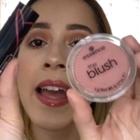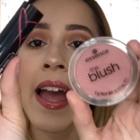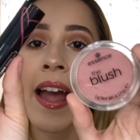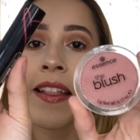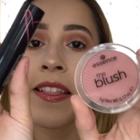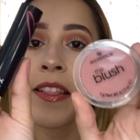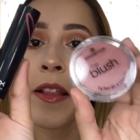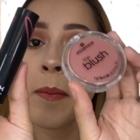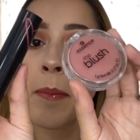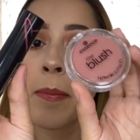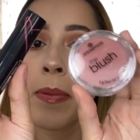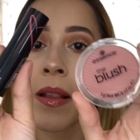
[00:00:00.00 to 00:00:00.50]
and
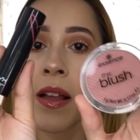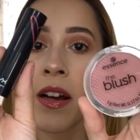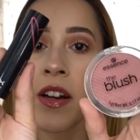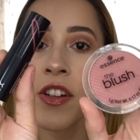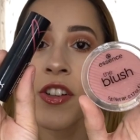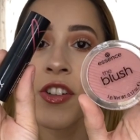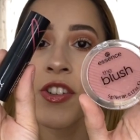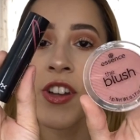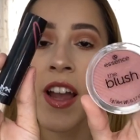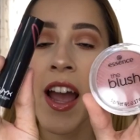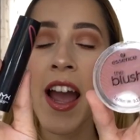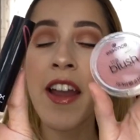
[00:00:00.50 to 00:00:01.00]
the
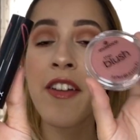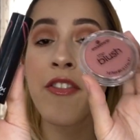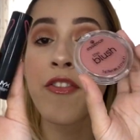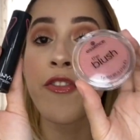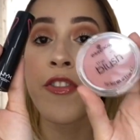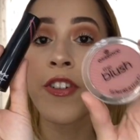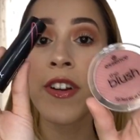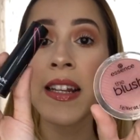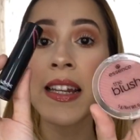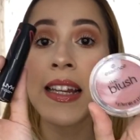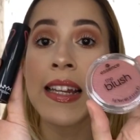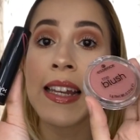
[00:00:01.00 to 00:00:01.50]
blush, I
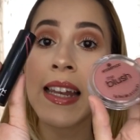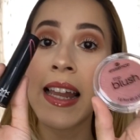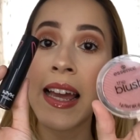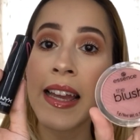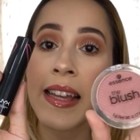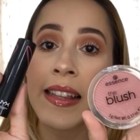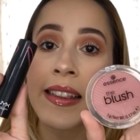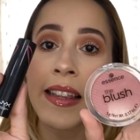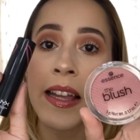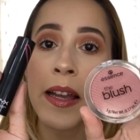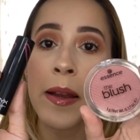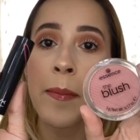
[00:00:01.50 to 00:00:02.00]
really like
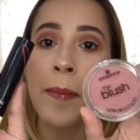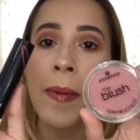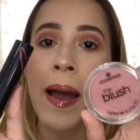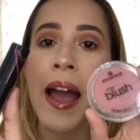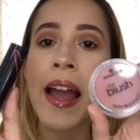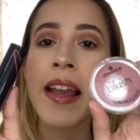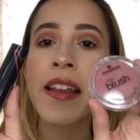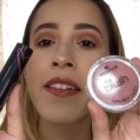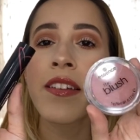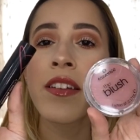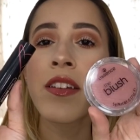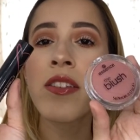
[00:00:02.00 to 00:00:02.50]
them. I
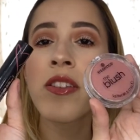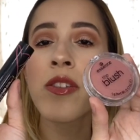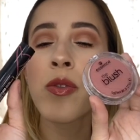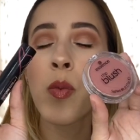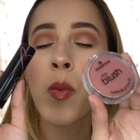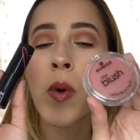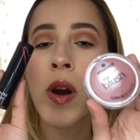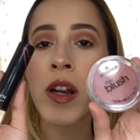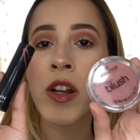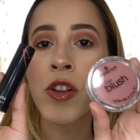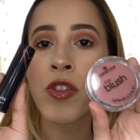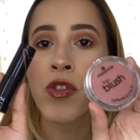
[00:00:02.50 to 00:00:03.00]
just
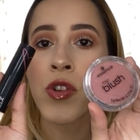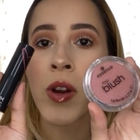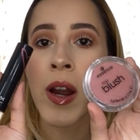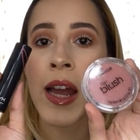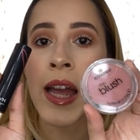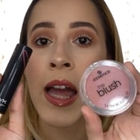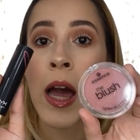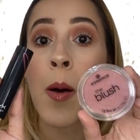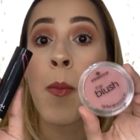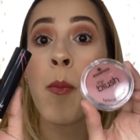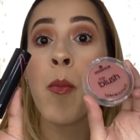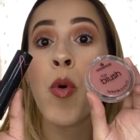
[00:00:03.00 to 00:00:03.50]
want to try
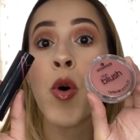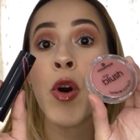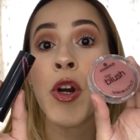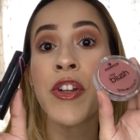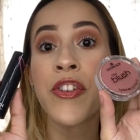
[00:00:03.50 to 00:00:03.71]
out more